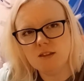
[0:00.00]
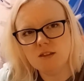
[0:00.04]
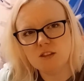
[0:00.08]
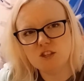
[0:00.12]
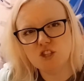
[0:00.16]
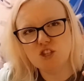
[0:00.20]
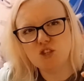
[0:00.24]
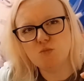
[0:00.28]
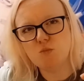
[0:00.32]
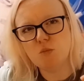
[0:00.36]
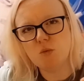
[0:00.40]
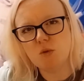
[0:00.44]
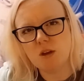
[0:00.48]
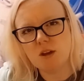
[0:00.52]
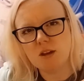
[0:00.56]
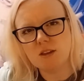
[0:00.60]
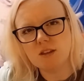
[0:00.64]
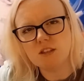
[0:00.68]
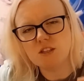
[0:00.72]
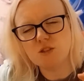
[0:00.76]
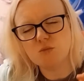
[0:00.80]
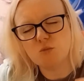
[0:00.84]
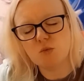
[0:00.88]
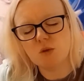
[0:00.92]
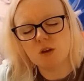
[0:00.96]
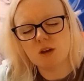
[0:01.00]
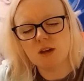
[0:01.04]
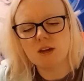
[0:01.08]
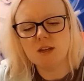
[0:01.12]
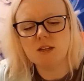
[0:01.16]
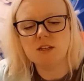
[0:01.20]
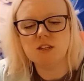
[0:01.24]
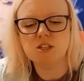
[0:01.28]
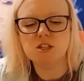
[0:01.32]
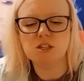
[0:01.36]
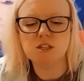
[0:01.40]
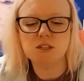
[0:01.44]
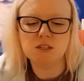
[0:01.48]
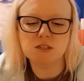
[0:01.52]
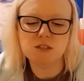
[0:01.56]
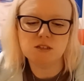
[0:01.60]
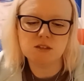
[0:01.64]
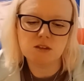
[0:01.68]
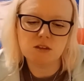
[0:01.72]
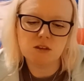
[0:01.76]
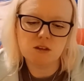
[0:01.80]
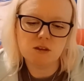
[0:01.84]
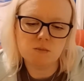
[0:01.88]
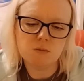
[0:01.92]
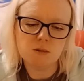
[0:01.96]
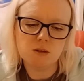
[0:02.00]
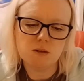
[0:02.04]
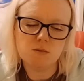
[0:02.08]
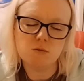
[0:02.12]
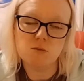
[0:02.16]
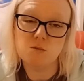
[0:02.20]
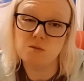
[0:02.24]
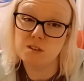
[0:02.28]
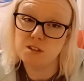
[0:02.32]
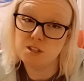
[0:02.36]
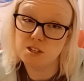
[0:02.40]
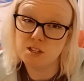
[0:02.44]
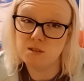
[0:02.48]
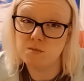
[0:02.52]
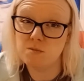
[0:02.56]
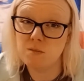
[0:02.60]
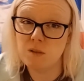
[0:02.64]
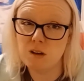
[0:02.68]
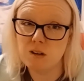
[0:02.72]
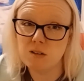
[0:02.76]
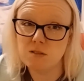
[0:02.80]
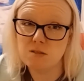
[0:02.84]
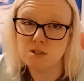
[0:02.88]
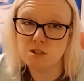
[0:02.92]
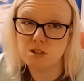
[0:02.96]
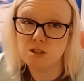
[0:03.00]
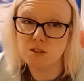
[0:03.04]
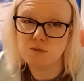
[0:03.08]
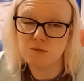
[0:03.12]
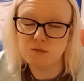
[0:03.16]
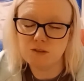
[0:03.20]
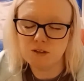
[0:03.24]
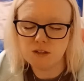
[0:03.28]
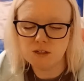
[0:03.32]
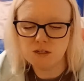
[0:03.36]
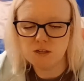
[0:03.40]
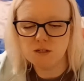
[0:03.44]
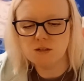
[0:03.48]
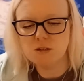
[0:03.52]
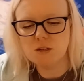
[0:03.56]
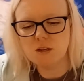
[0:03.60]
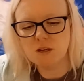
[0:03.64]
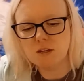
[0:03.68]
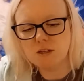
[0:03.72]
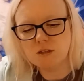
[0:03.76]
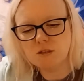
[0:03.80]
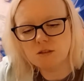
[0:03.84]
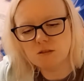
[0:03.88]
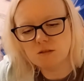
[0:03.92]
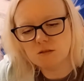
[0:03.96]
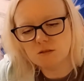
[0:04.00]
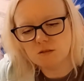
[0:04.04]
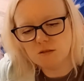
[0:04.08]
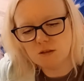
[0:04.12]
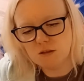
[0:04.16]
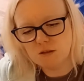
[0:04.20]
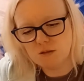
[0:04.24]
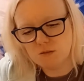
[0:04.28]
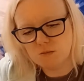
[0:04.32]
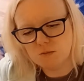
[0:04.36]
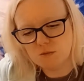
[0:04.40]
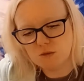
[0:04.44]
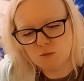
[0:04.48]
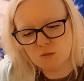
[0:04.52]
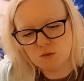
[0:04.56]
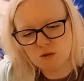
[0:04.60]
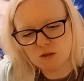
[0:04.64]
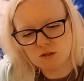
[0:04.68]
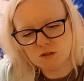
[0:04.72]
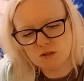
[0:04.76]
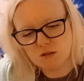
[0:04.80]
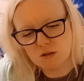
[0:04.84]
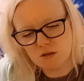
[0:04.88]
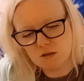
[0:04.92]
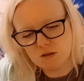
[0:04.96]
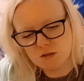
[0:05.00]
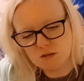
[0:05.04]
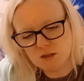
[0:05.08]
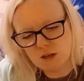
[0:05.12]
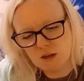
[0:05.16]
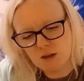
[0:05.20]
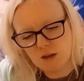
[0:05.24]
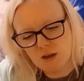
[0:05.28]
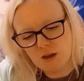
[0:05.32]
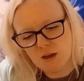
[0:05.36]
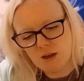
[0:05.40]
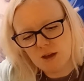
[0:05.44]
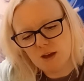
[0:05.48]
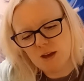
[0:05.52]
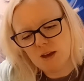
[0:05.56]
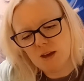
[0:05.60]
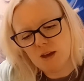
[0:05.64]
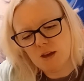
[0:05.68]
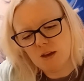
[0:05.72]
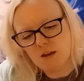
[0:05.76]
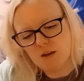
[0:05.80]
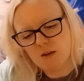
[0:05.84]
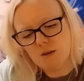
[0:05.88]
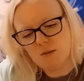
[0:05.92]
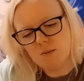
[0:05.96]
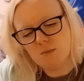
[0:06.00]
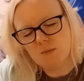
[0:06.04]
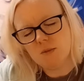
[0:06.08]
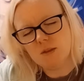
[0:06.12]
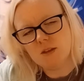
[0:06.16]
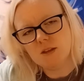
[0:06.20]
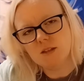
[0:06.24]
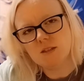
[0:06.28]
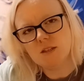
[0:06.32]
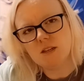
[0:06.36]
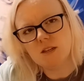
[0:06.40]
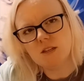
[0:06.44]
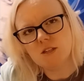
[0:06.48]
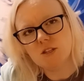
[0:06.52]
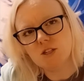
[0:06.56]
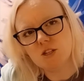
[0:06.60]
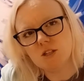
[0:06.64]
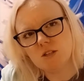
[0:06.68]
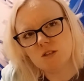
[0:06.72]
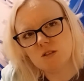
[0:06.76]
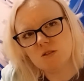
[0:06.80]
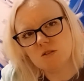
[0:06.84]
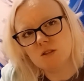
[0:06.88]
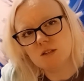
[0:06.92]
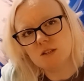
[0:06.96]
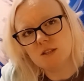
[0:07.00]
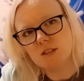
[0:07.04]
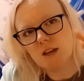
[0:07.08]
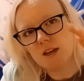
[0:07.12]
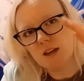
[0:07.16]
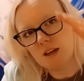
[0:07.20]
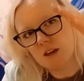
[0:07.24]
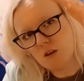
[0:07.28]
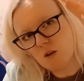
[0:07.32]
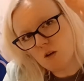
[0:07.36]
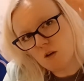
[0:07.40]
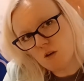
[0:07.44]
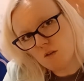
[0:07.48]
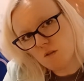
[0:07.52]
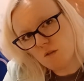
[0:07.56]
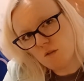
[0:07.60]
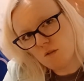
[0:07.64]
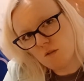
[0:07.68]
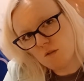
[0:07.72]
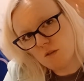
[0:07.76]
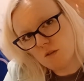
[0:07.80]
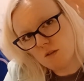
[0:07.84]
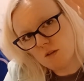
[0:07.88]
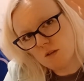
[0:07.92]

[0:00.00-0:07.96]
the spring energy that's coming, which is March, conveniently, spring starts, these energies are going to take off,